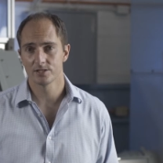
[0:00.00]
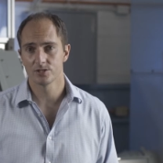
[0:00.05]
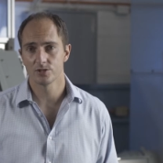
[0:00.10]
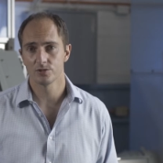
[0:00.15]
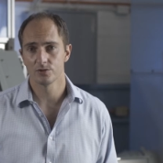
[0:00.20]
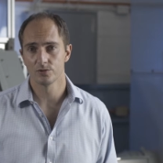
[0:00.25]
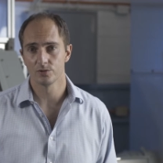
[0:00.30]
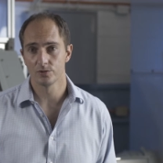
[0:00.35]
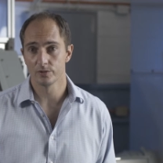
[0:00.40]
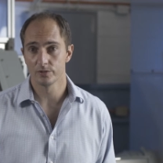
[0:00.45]

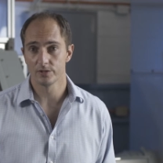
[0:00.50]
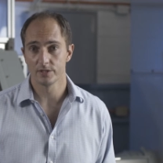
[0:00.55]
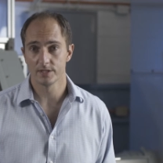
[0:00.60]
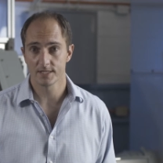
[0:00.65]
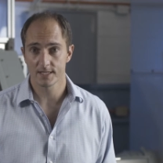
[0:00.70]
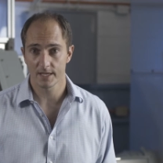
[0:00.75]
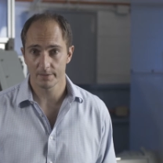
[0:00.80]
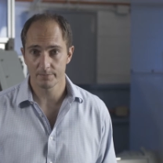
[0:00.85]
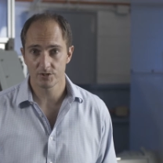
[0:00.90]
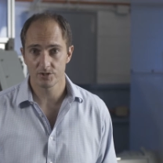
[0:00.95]
to the
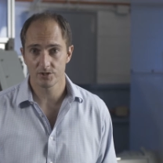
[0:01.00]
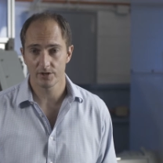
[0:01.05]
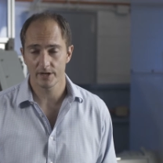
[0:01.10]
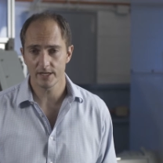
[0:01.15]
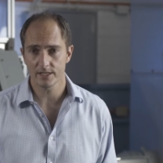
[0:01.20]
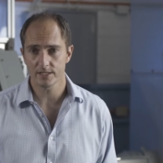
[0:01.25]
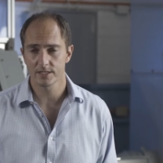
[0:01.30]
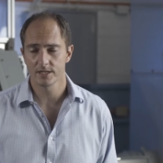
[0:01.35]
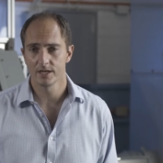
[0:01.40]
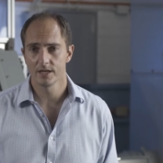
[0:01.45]

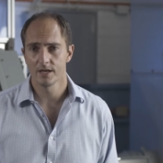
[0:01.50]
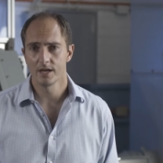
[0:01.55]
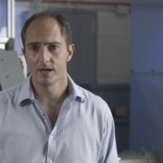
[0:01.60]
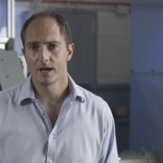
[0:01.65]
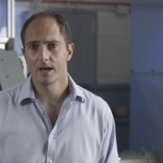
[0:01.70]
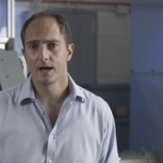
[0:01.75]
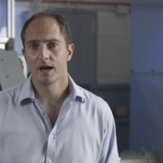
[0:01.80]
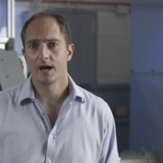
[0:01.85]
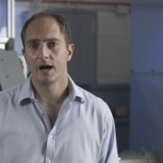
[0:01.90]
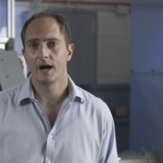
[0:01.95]
substrate.
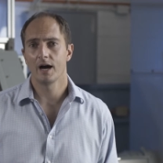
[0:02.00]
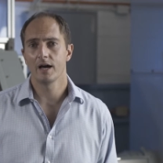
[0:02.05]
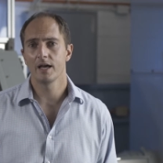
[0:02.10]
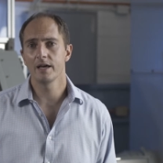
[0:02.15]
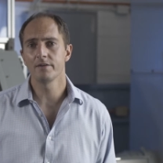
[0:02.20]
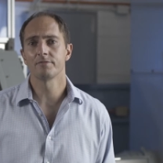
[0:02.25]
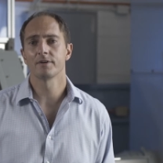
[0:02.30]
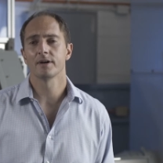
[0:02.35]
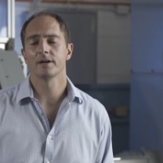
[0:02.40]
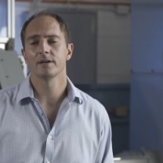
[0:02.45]

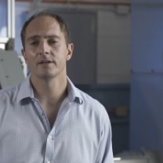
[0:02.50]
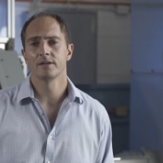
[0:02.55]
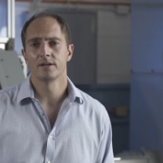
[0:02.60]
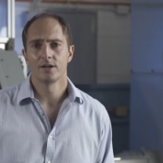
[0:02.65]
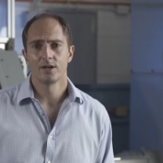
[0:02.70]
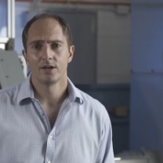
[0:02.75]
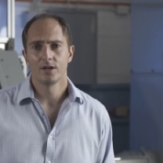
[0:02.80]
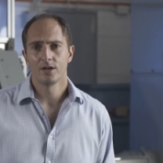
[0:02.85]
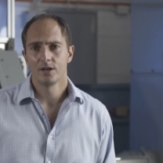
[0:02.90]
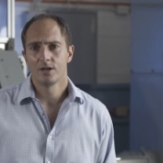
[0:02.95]
However,
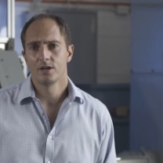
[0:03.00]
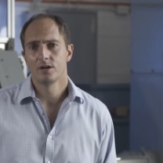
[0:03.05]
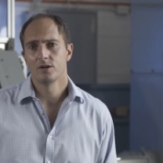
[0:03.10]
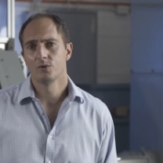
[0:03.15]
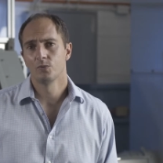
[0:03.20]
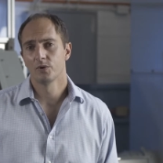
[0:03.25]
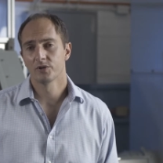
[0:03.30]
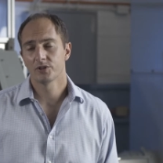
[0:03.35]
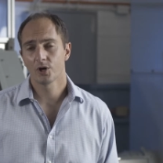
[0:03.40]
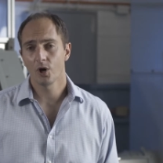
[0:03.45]

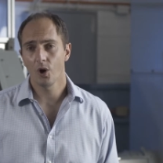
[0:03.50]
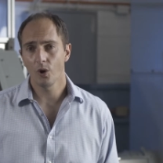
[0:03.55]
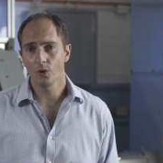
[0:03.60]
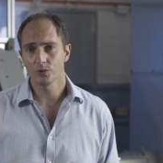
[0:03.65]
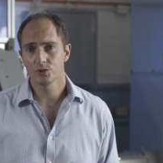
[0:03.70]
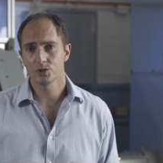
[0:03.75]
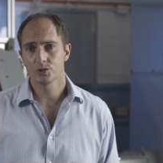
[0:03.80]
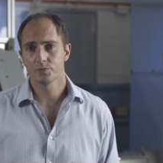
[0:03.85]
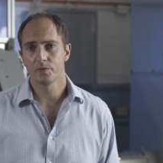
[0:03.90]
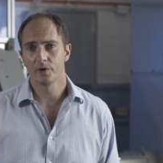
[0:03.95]
with
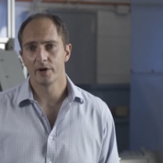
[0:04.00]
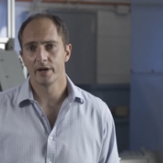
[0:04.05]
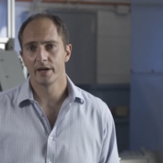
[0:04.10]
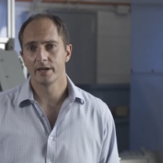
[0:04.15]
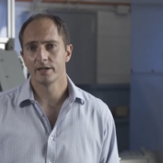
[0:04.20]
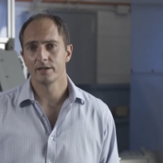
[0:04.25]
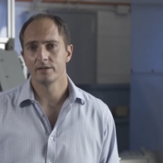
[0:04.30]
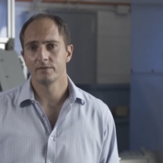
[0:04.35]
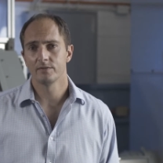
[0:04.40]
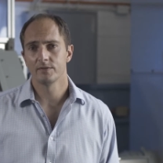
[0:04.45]
cold
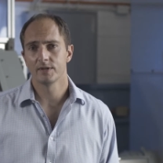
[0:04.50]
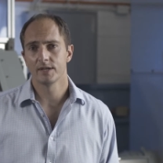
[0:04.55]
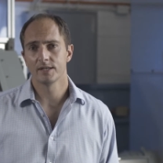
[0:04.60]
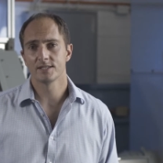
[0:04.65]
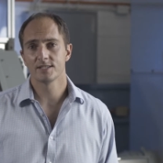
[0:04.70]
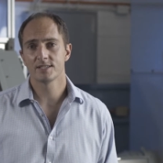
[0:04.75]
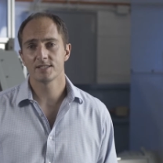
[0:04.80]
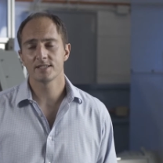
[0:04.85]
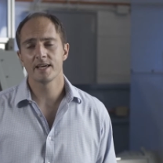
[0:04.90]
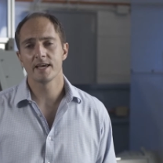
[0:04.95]
spray,
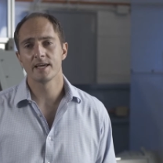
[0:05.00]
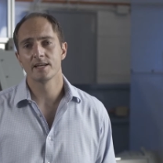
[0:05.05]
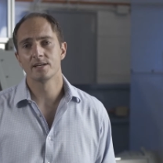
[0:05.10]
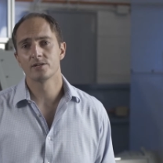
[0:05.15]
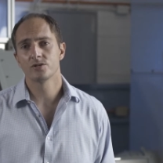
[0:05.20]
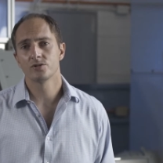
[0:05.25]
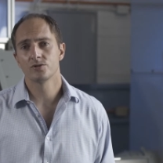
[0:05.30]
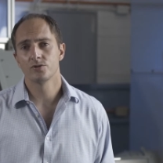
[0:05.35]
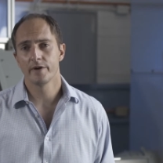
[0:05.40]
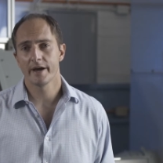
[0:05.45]
instead,
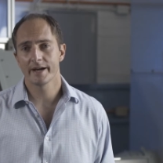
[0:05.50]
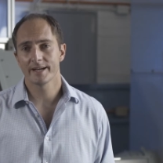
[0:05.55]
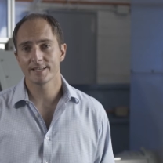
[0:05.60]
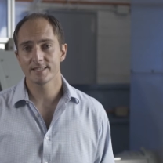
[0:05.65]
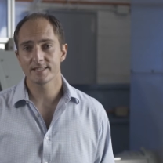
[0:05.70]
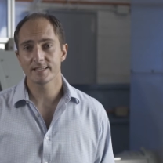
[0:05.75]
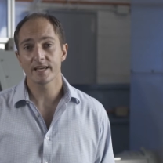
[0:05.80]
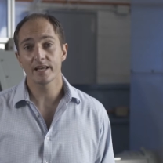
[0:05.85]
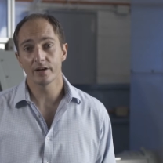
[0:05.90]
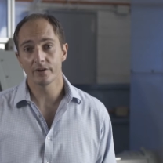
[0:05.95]
you
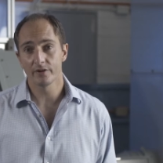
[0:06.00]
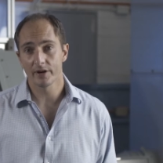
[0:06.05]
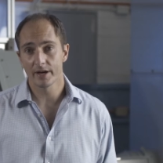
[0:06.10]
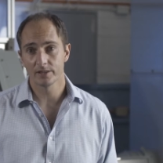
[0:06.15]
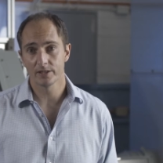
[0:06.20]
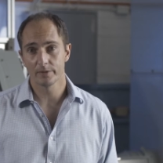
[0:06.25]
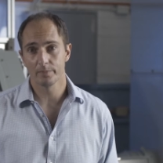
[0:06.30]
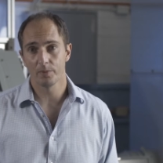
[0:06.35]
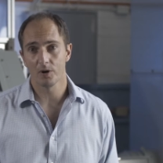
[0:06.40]
accelerate the